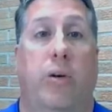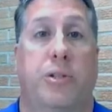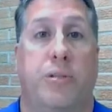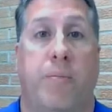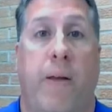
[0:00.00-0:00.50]

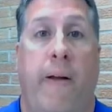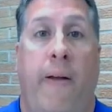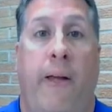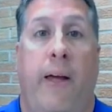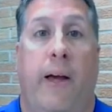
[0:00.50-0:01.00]
hours.
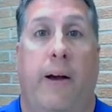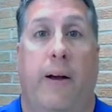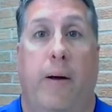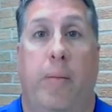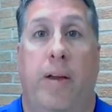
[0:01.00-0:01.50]

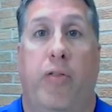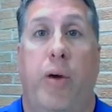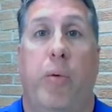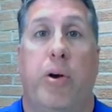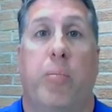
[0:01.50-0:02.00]
Um, if
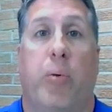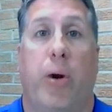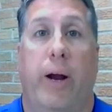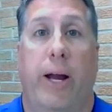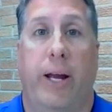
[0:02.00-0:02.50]
we were to
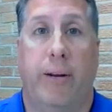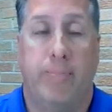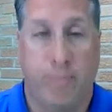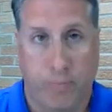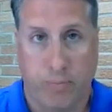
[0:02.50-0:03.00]
pray
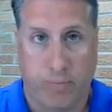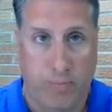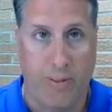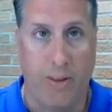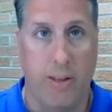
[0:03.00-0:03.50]

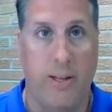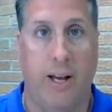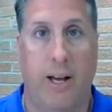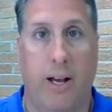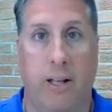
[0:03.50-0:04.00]

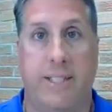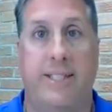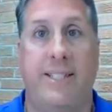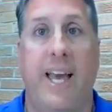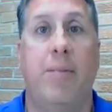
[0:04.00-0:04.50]
uh,
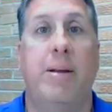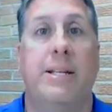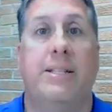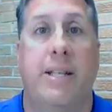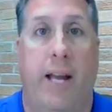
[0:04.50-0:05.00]
10
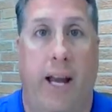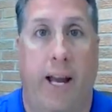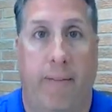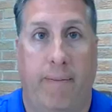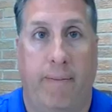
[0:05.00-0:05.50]
minutes a
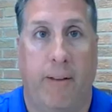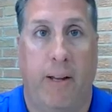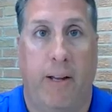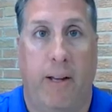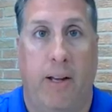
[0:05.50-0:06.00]
day,
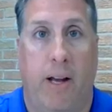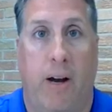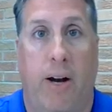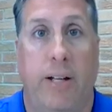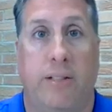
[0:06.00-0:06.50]

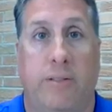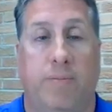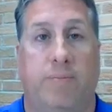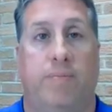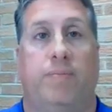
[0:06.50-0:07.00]
all right,
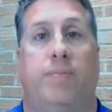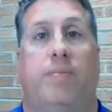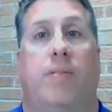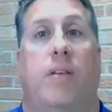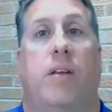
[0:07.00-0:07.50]

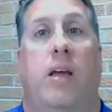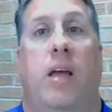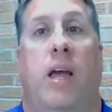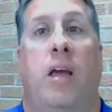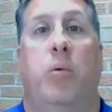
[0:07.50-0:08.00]

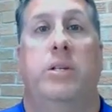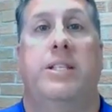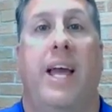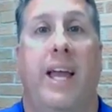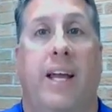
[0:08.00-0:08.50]
it
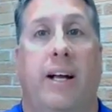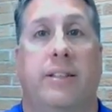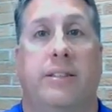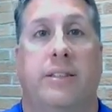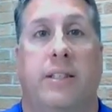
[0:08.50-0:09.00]
would take
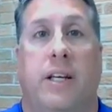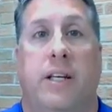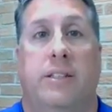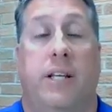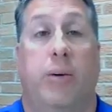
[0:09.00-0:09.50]
us
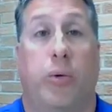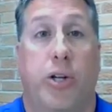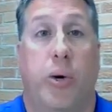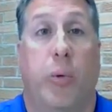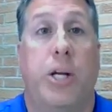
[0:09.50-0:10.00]
to,
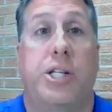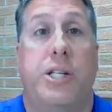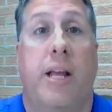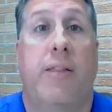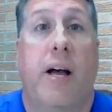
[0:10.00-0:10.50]
to
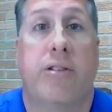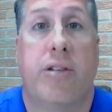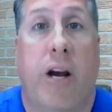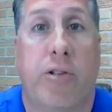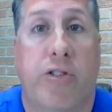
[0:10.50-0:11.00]
reach
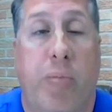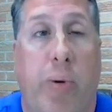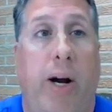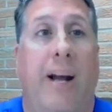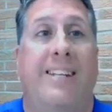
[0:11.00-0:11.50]
10,000 hours of
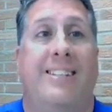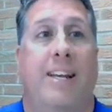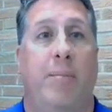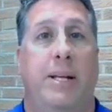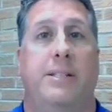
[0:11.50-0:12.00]
prayer at
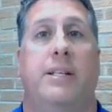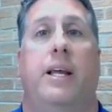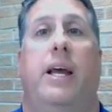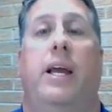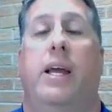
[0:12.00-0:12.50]
10 minutes a
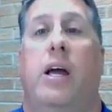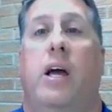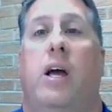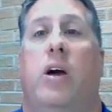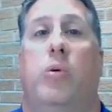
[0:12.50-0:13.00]
day
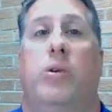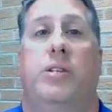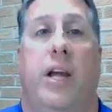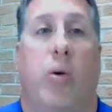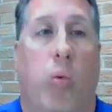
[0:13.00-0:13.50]

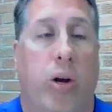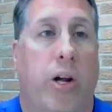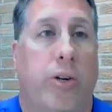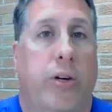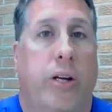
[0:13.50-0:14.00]
would take
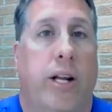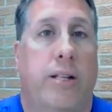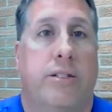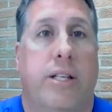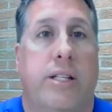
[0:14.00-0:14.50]

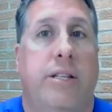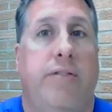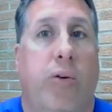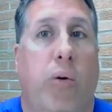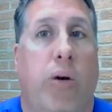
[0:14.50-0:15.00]

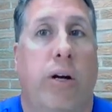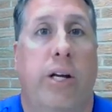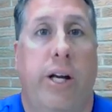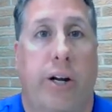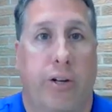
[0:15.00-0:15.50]
164
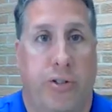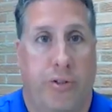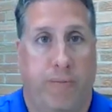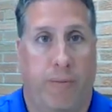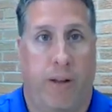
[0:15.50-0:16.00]

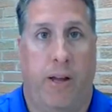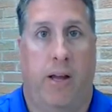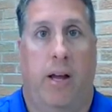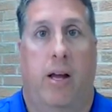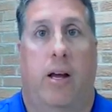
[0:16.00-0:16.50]
years.
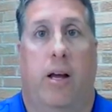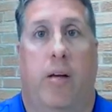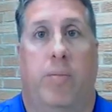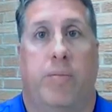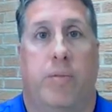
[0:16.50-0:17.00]

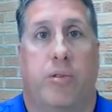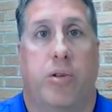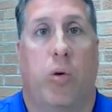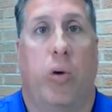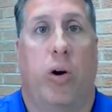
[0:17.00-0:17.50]
Um,
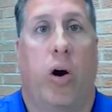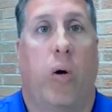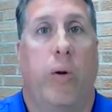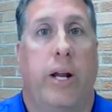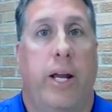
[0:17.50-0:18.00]
so we're
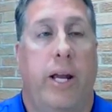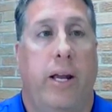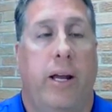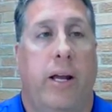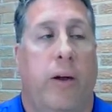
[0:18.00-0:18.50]

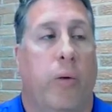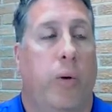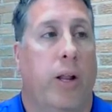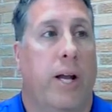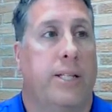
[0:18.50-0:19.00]
already
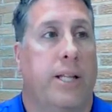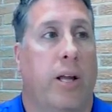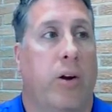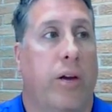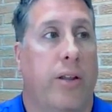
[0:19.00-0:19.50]

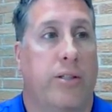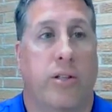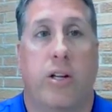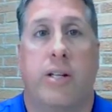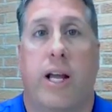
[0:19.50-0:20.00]
realizing that, okay, this
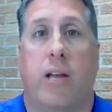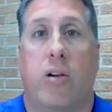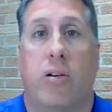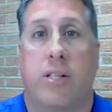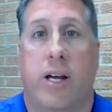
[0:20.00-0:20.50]
is going to take a
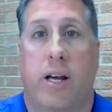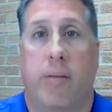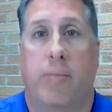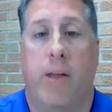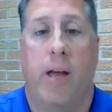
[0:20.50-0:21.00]
long
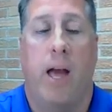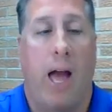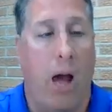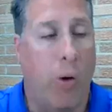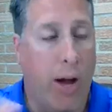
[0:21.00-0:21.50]
time.
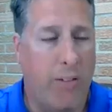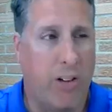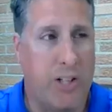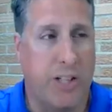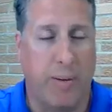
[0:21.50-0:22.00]

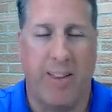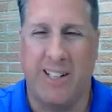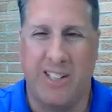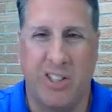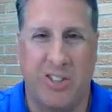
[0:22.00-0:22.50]
However, just think about it,
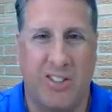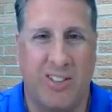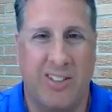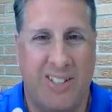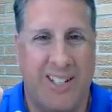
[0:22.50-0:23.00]
that's just
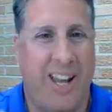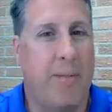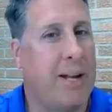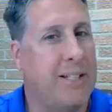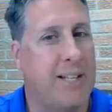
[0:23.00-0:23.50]

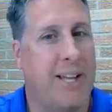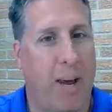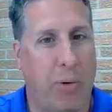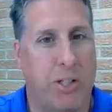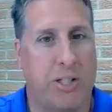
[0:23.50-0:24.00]
10 minutes a
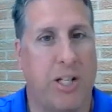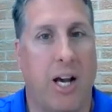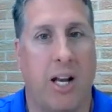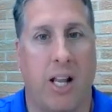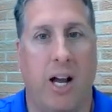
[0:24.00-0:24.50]
day, which is
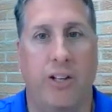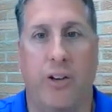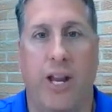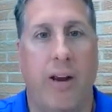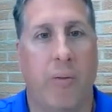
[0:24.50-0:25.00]
not a lot.
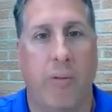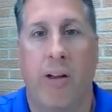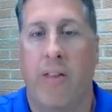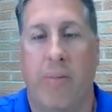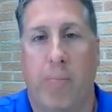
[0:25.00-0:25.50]
You can't
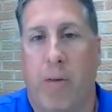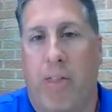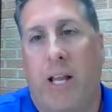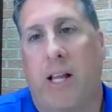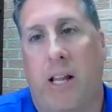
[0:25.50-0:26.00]

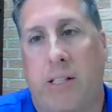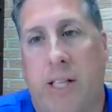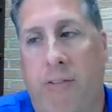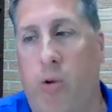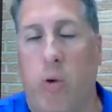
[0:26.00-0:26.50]
but think,
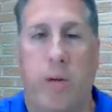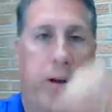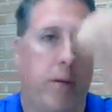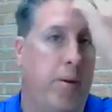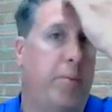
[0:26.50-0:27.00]
let's say if you wanted
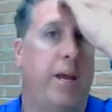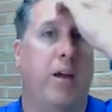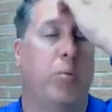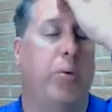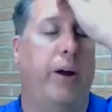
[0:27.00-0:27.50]
to become a
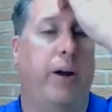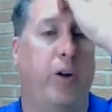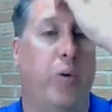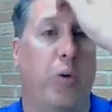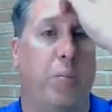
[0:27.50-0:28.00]
piano player
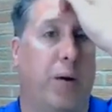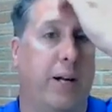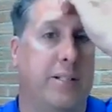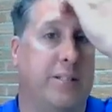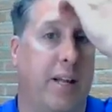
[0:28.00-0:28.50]
and you only
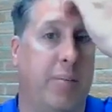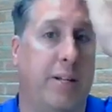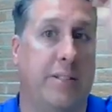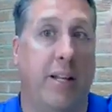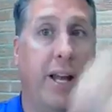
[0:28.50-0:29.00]
practice 10
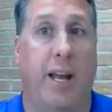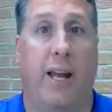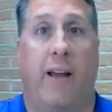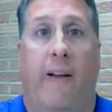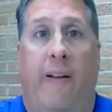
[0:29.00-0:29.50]
minutes a
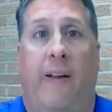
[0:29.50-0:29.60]
day,